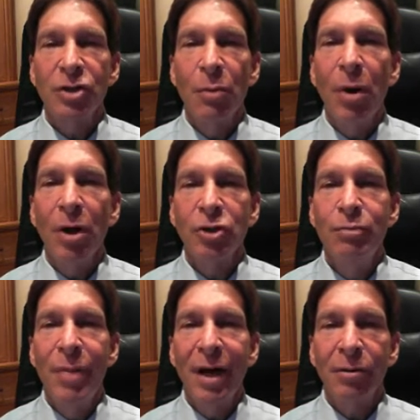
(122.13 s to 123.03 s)
us a
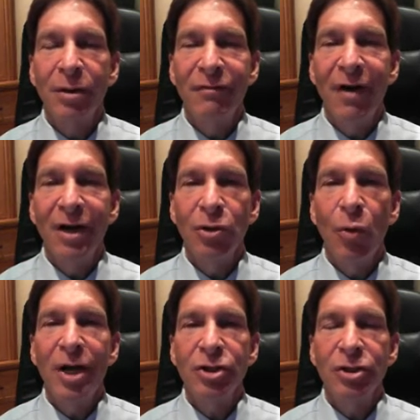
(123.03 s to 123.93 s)
much better
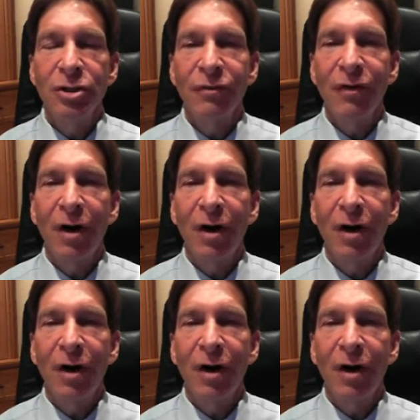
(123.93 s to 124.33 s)
evaluation as